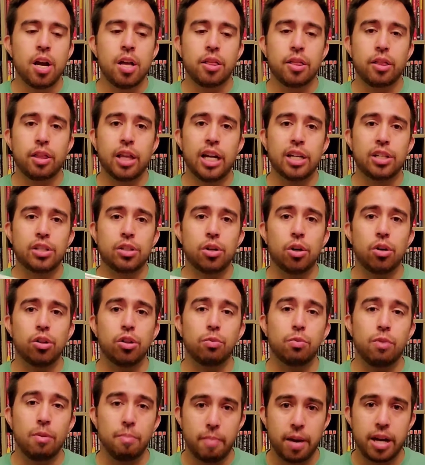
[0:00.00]
That's called a
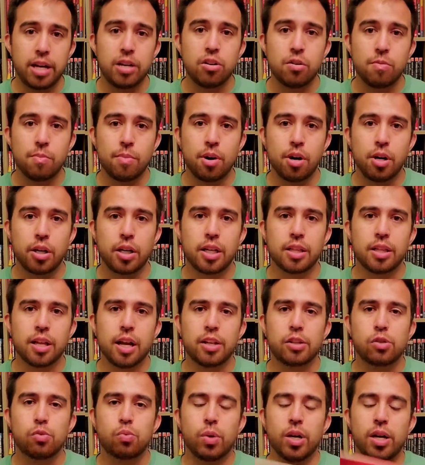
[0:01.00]
remainder mark, and
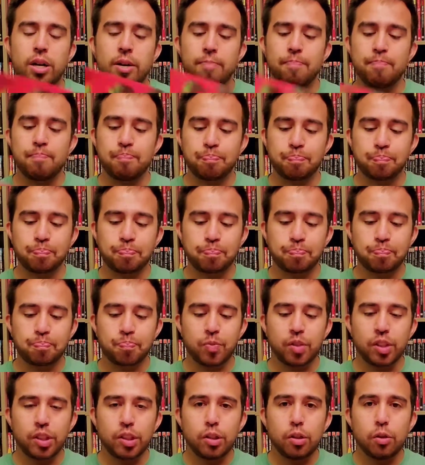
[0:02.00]
that's when
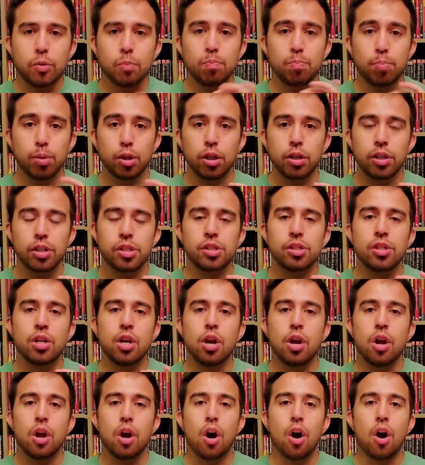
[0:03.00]
books
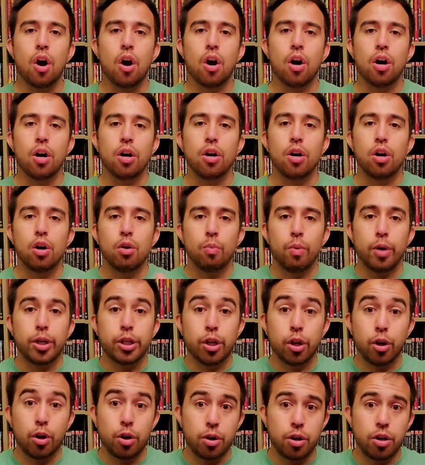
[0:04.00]
are
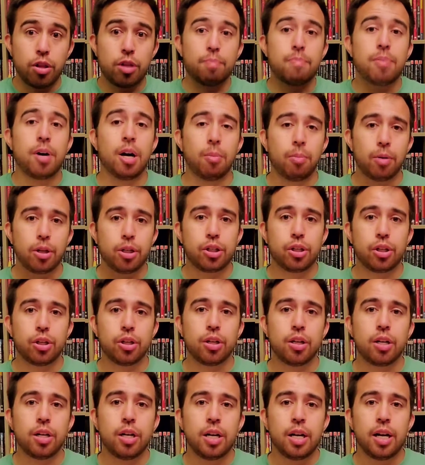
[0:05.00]
returned to the
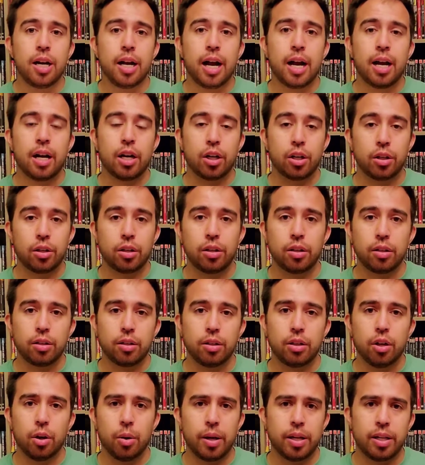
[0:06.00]
publisher at
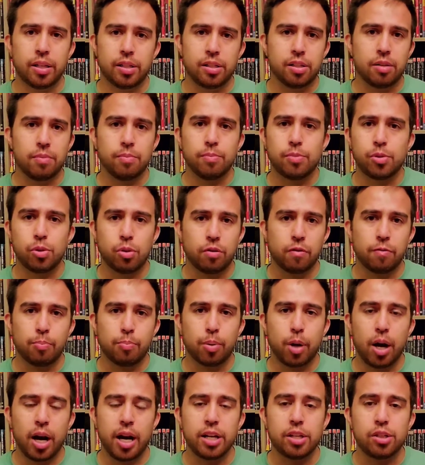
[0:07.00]
at some sort of
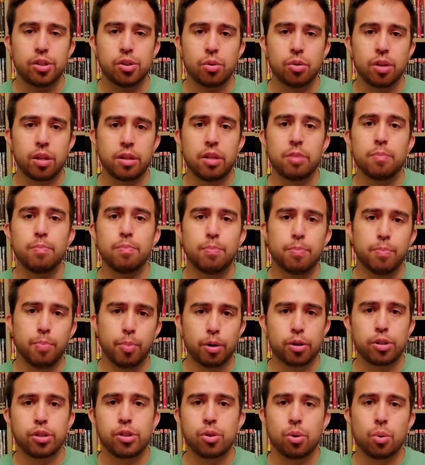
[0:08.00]
price, so that the
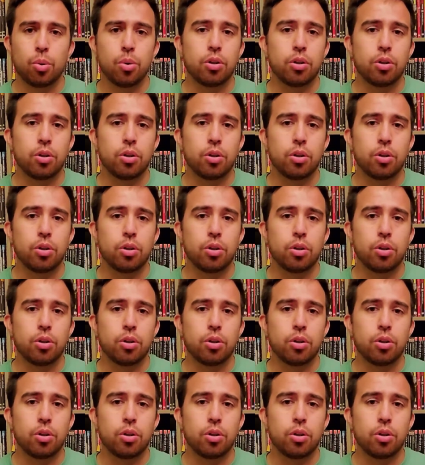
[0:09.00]
bookstore,